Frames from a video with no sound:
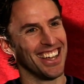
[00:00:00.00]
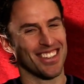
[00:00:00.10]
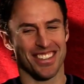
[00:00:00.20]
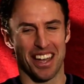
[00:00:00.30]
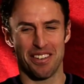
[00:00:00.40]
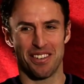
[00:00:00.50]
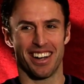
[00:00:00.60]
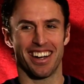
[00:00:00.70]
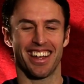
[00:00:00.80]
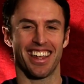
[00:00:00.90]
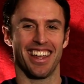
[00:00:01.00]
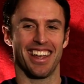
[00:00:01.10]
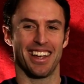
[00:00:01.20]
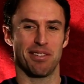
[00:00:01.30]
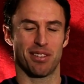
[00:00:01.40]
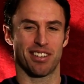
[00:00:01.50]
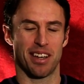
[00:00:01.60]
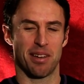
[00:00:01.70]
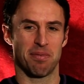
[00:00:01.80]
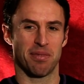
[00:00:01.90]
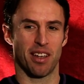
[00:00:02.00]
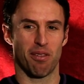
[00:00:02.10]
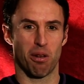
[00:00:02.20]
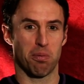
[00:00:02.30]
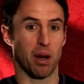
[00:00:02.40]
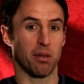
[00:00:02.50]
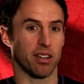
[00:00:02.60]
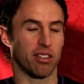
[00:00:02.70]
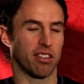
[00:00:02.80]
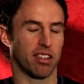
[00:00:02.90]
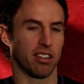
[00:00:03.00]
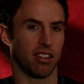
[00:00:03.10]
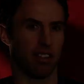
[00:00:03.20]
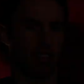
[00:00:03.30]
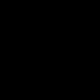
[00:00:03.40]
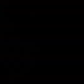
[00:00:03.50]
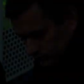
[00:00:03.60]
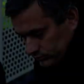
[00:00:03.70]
So it was a real bonus to be